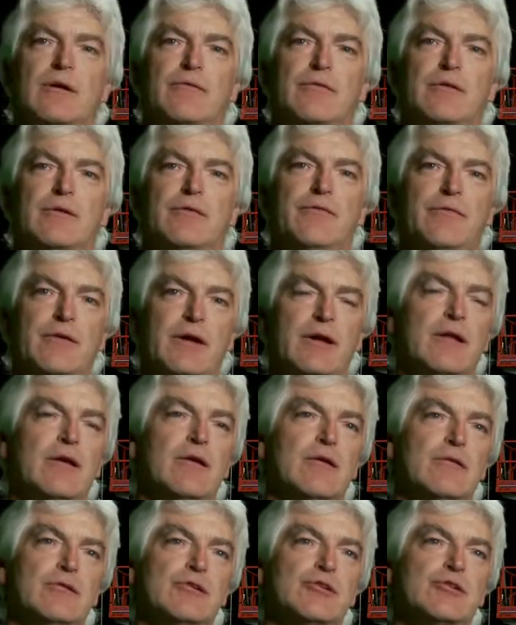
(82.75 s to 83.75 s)
of the fighting
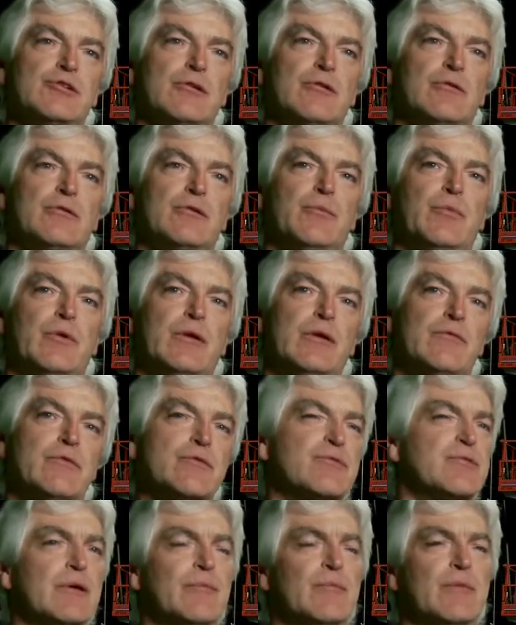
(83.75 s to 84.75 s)
on this show to give us
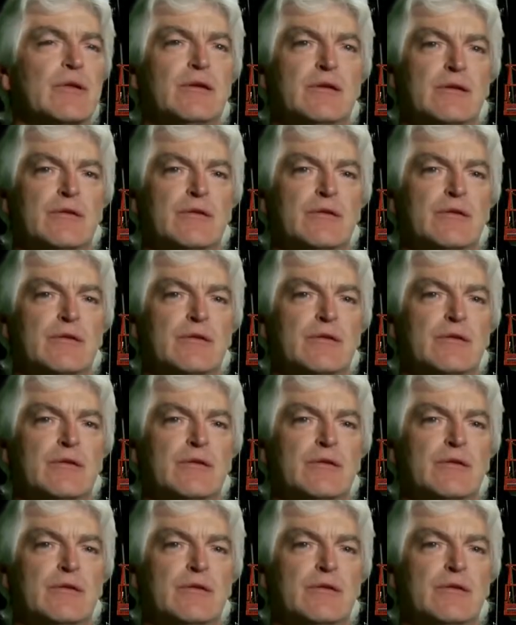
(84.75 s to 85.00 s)
something